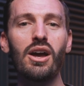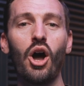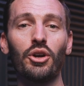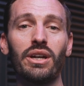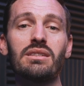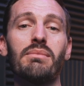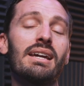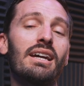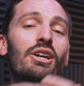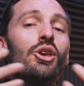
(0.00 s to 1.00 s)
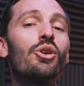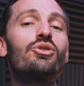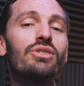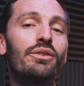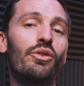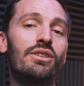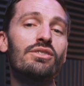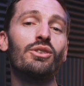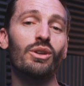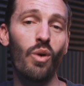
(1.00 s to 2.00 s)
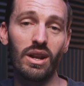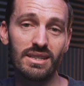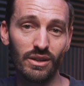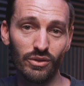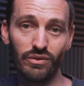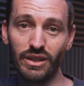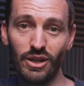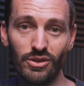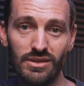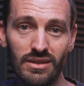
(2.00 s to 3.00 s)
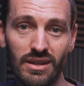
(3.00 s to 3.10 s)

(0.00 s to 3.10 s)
are going to make a huge difference to the quality of your videos.